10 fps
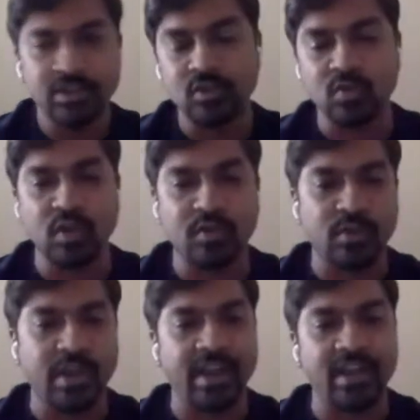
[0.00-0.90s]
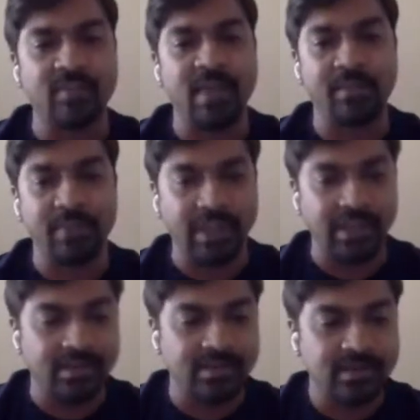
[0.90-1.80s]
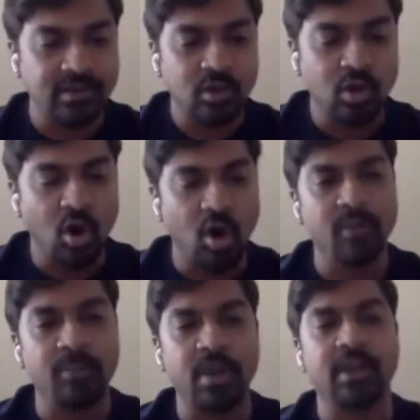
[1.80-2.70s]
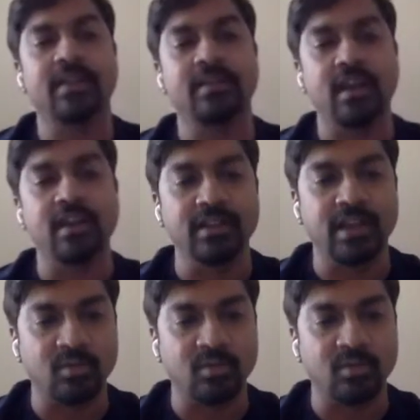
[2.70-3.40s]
So, what would end up happening is all buckets under that